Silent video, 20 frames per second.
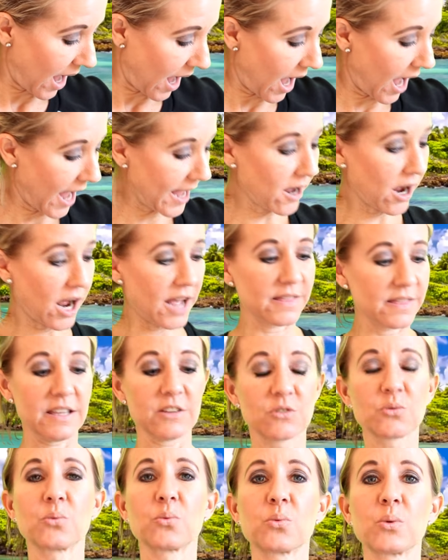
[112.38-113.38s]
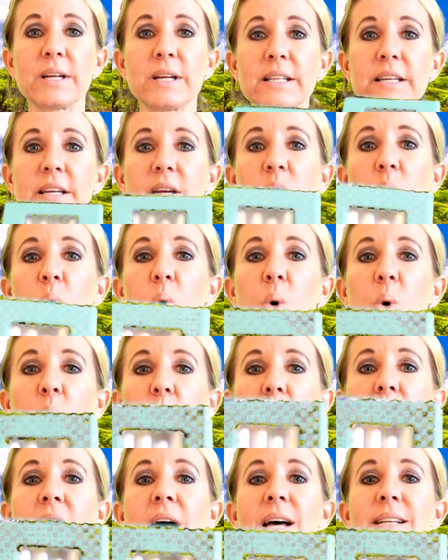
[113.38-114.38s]
I got these really
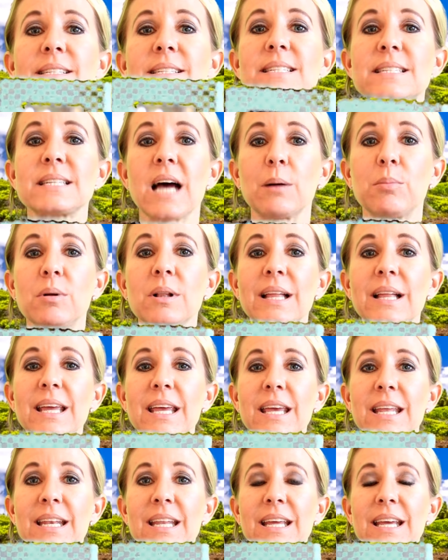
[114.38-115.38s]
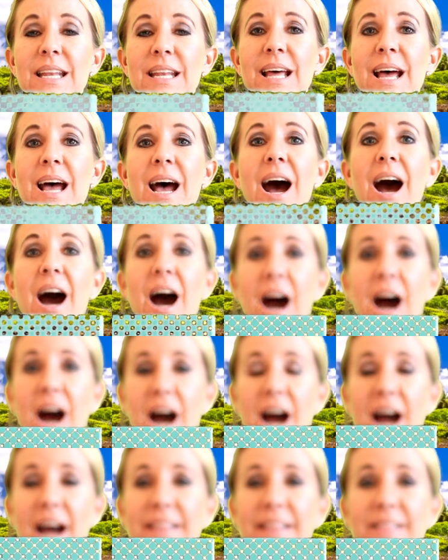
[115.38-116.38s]
cool double-ended
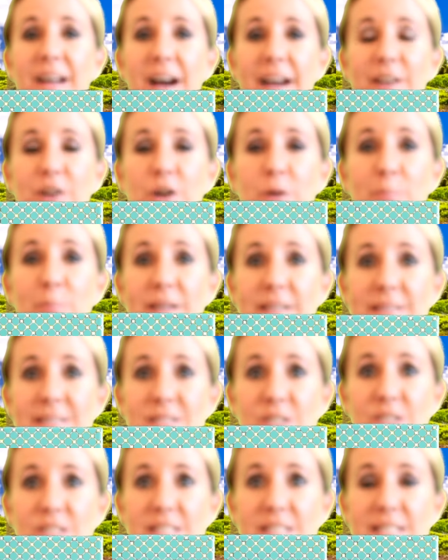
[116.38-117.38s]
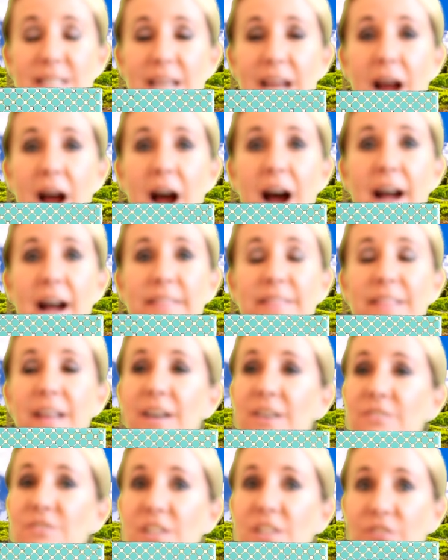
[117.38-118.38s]
eyeliner pencils. I
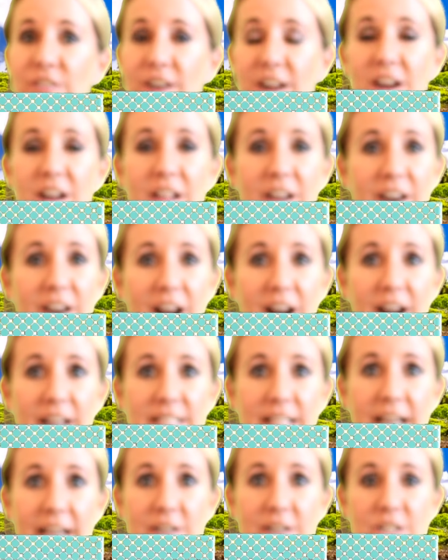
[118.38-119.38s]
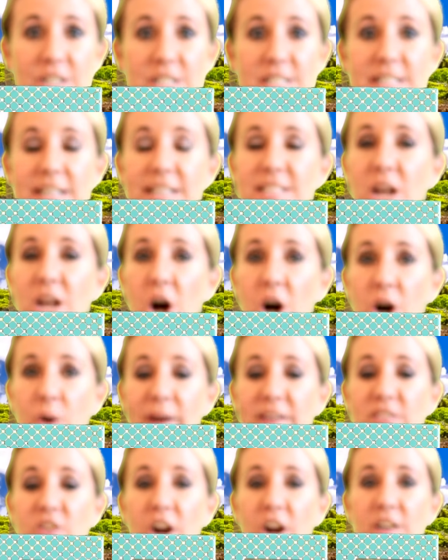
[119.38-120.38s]
love different colored eyeliners. It's
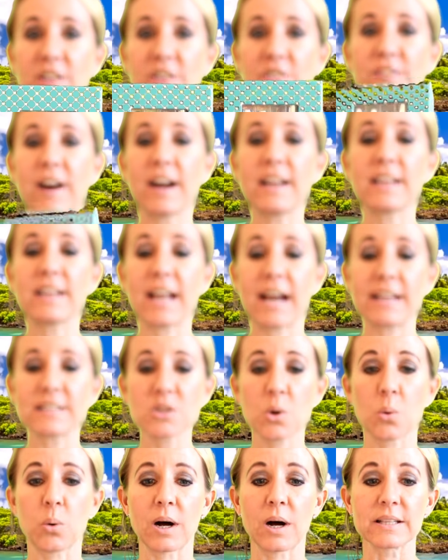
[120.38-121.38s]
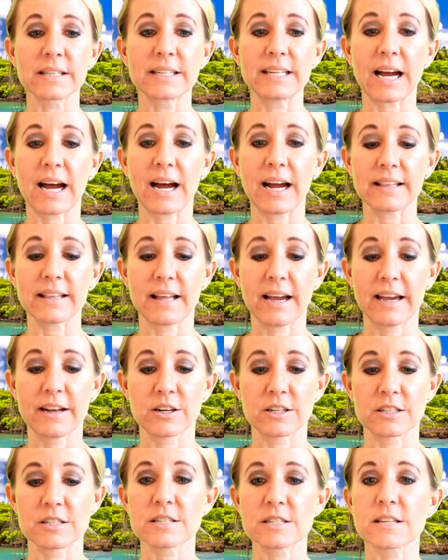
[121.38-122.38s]
always hard to find nice quality
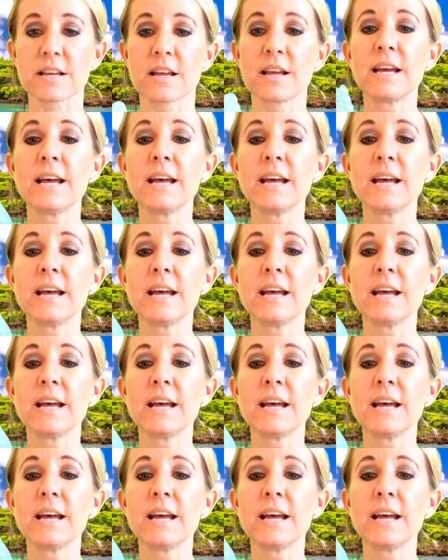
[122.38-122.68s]
eyeliners,